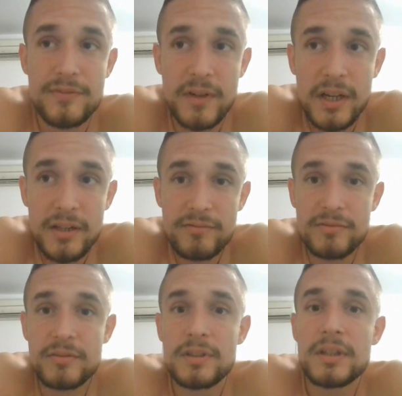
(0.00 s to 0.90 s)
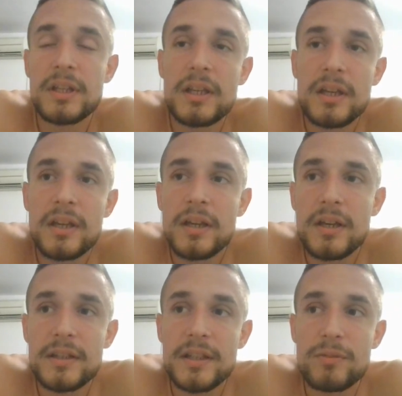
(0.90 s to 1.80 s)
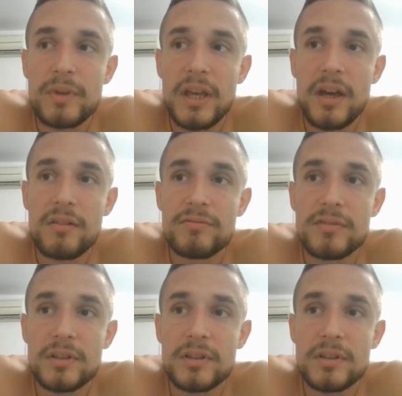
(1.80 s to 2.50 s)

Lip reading: five. And then we have